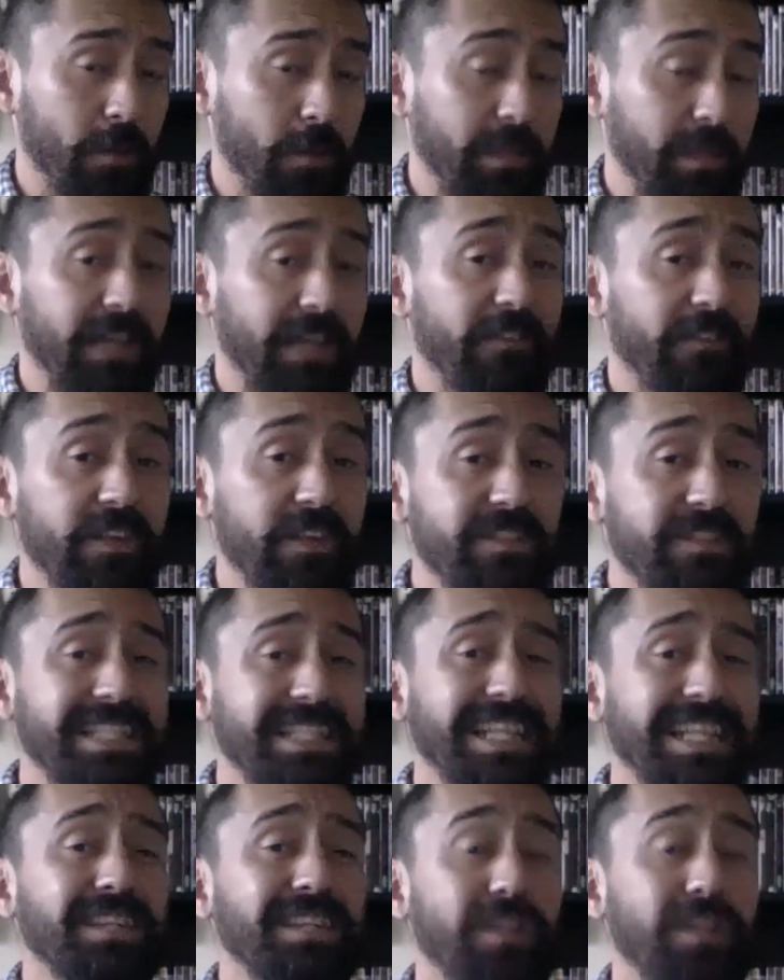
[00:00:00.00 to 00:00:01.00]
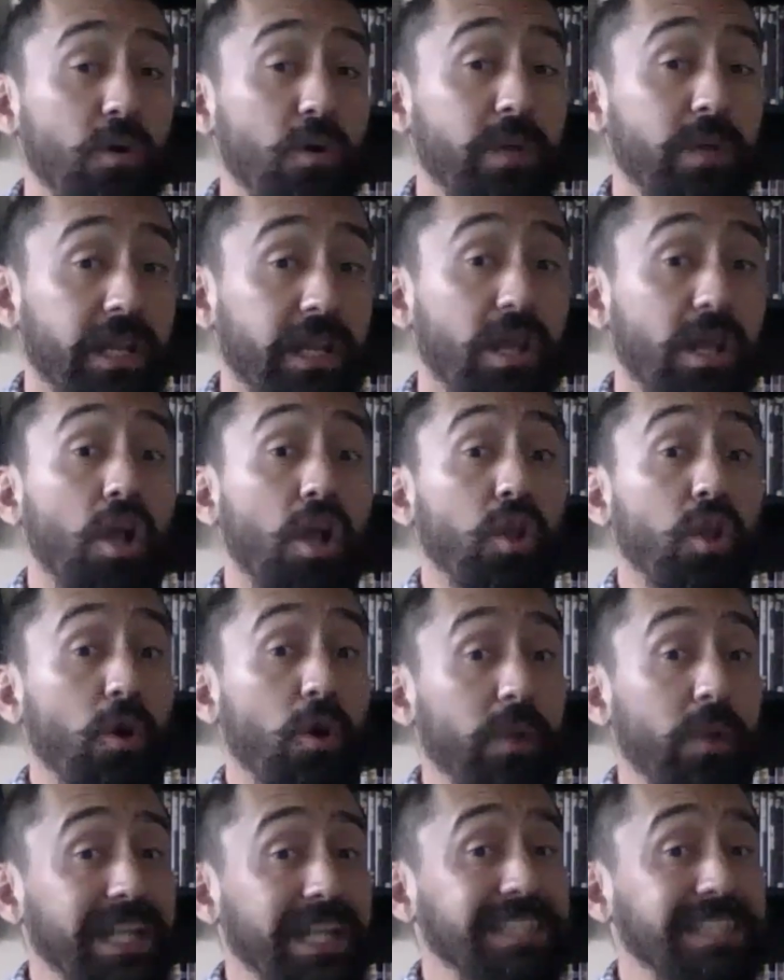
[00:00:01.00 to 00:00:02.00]
Like if you've seen Logan,
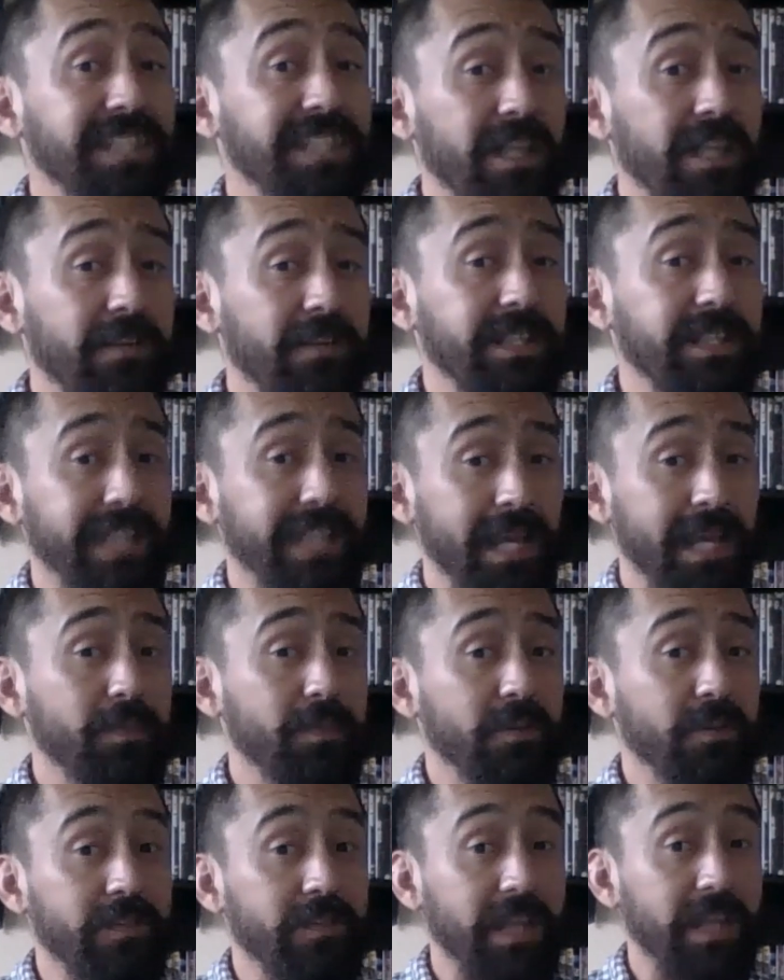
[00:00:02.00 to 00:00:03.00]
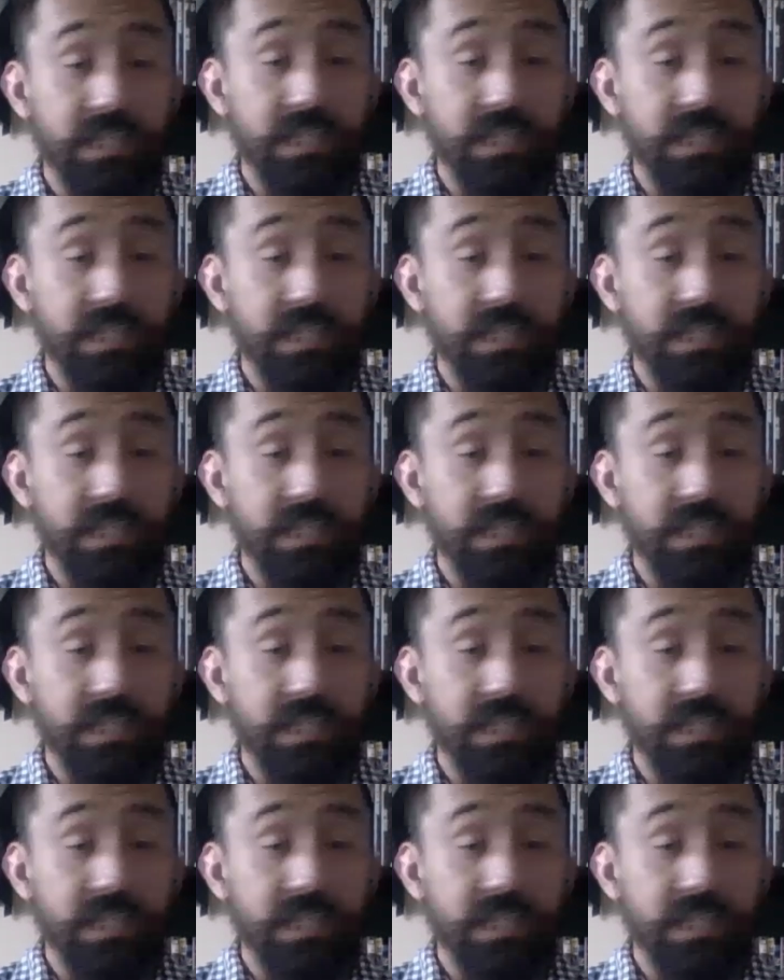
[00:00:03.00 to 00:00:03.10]
Logan is another example of that.